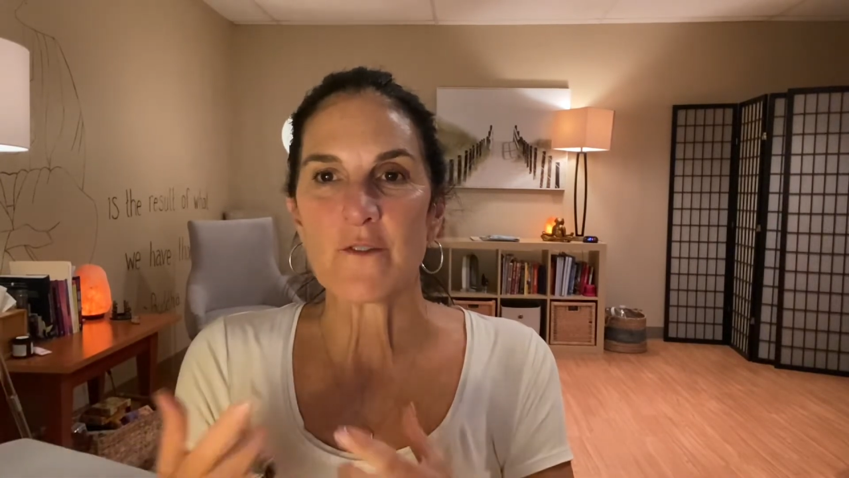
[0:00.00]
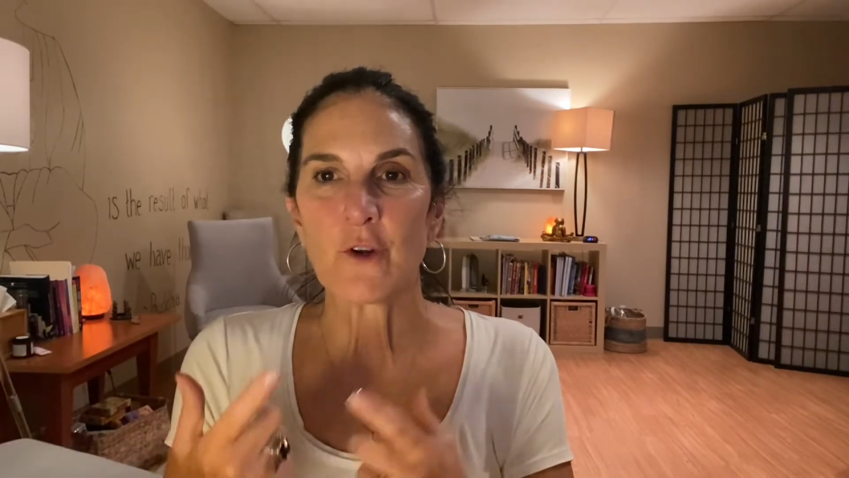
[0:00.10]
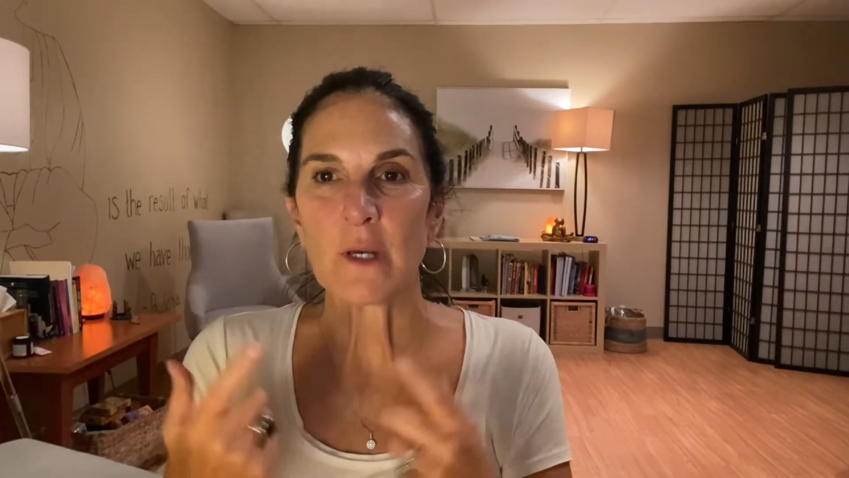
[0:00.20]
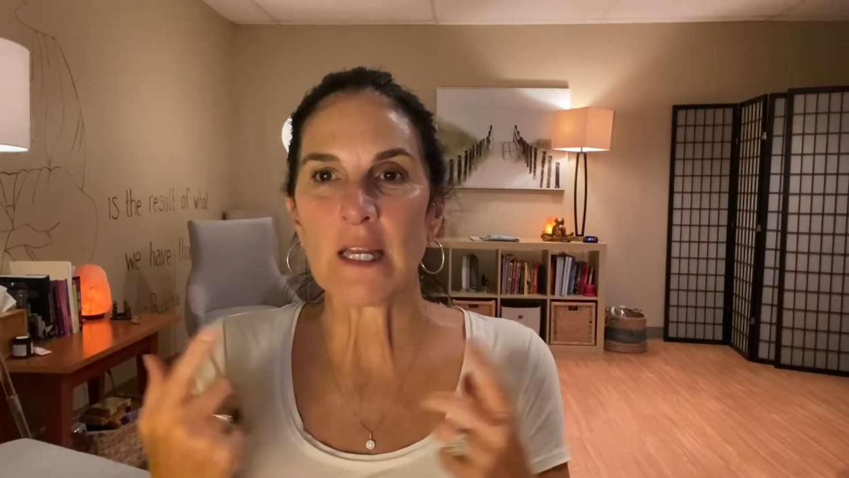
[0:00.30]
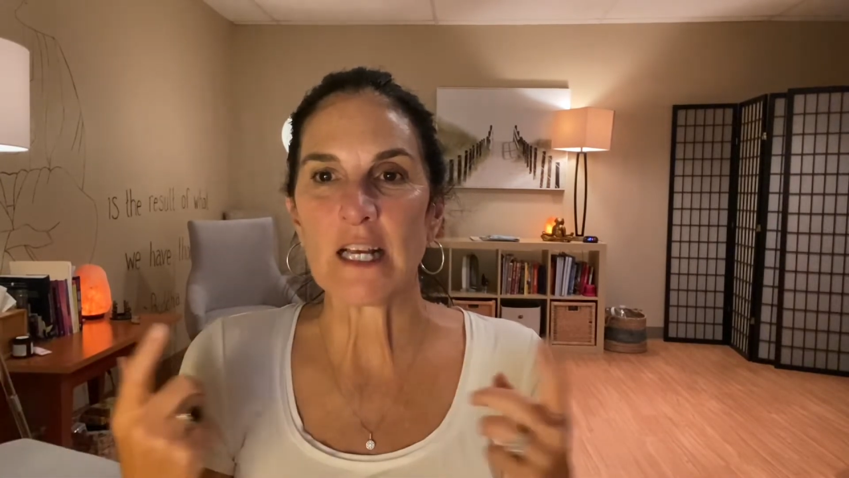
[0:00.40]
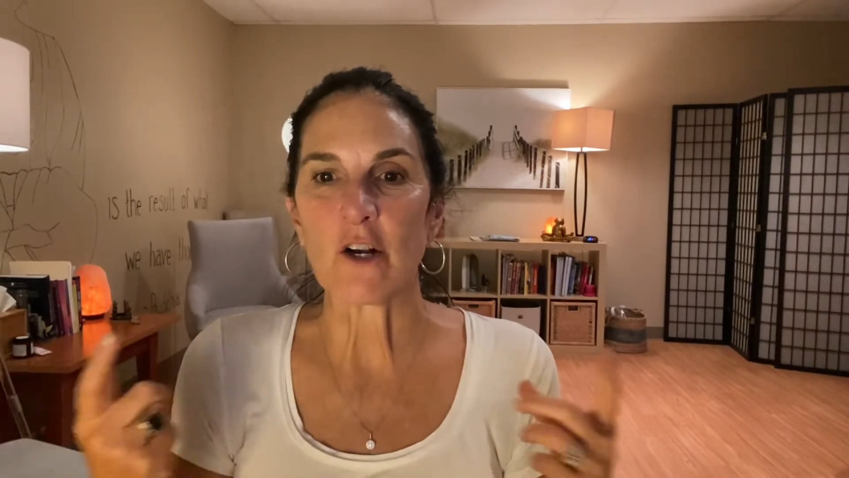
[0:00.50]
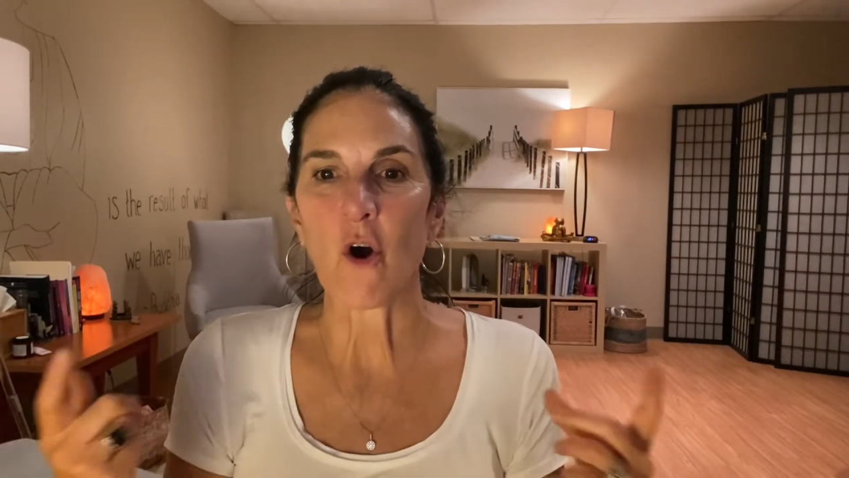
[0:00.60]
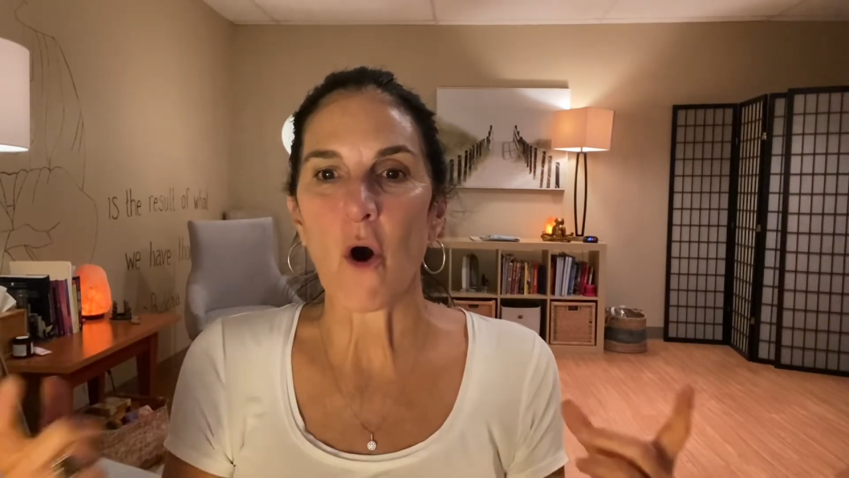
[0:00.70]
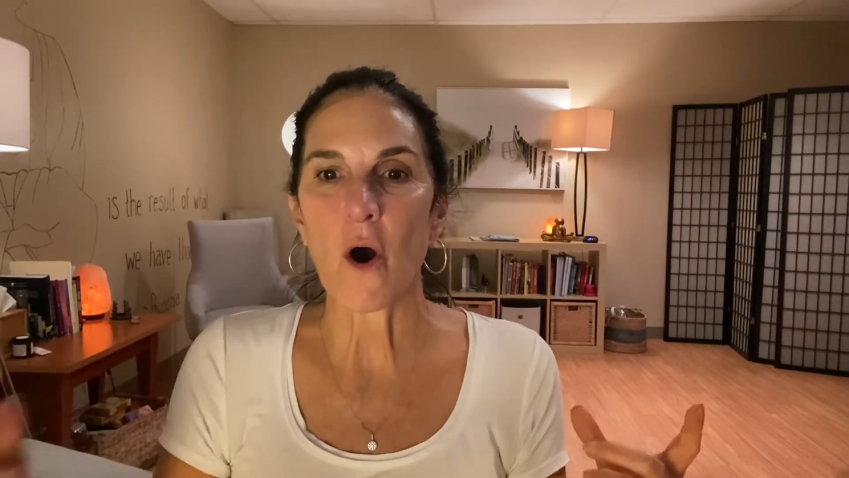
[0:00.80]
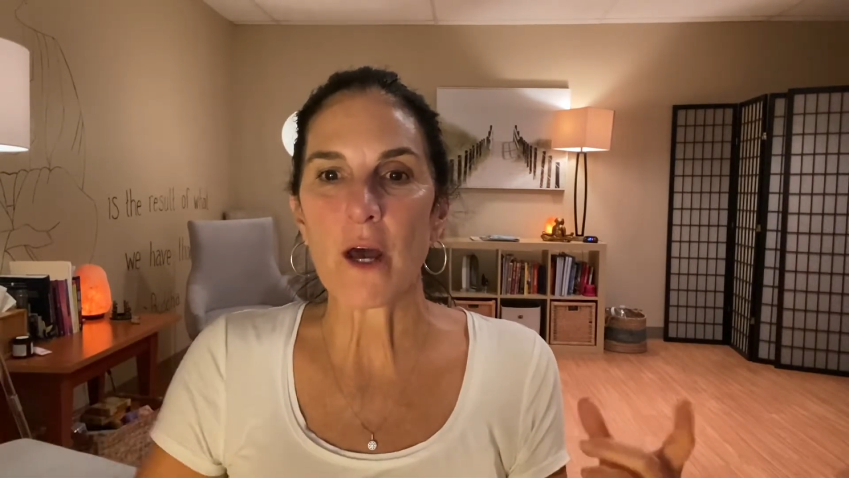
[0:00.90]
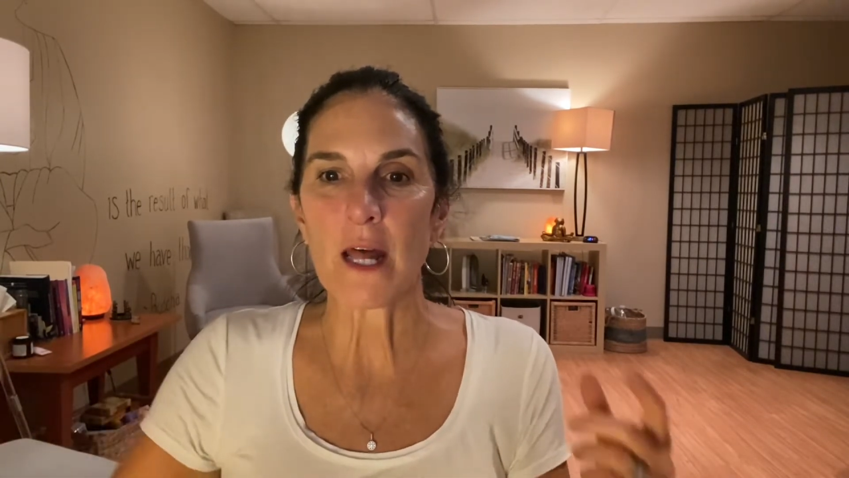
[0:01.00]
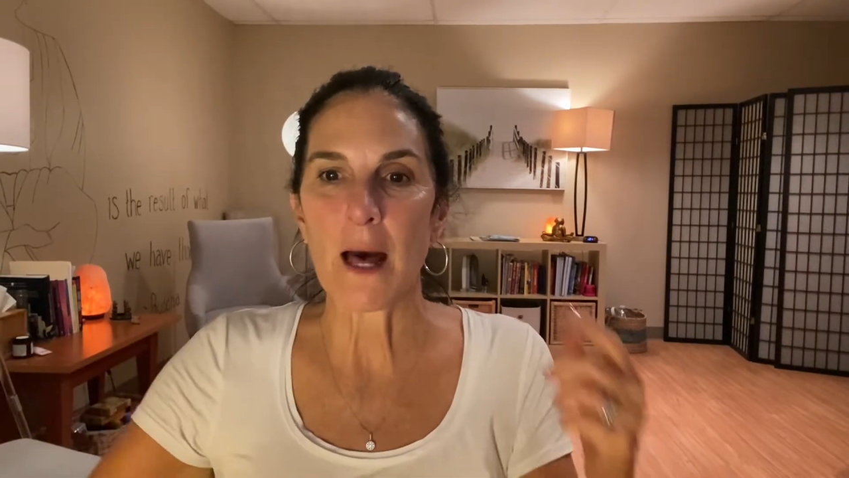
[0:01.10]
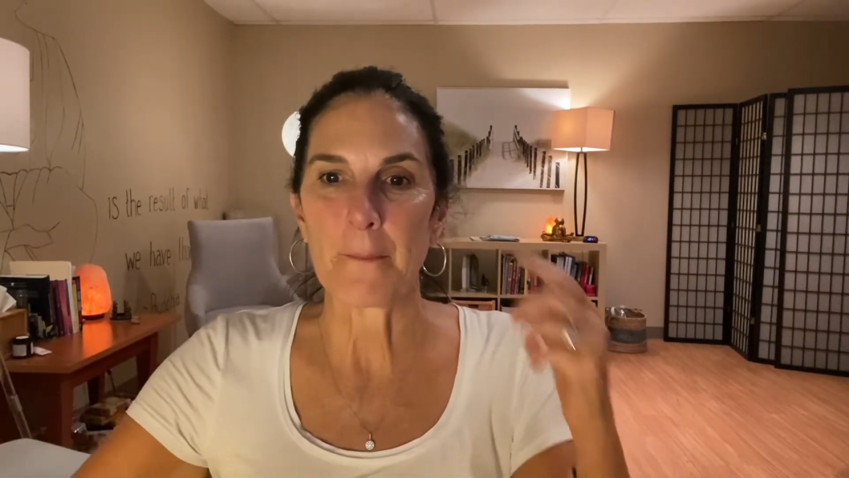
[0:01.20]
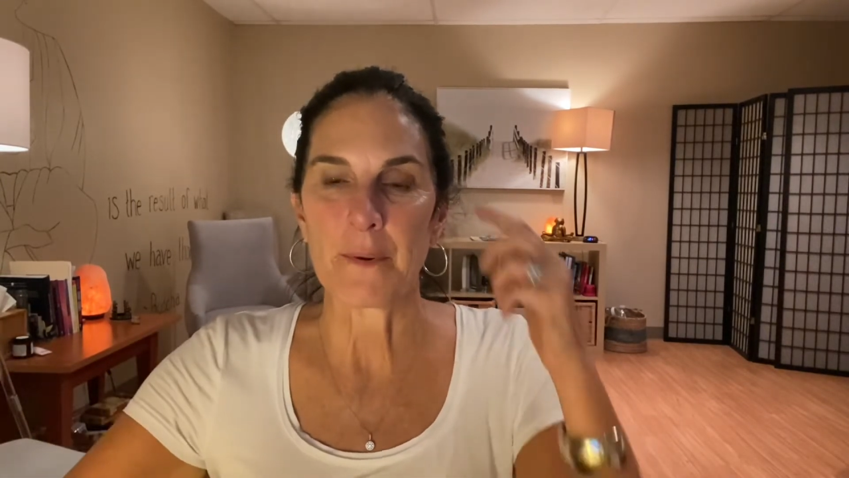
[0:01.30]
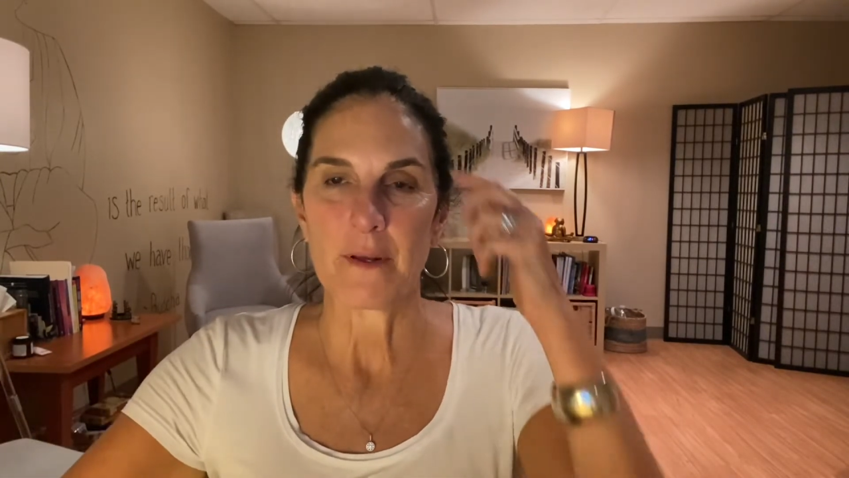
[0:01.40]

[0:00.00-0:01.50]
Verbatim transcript: if you're getting caught up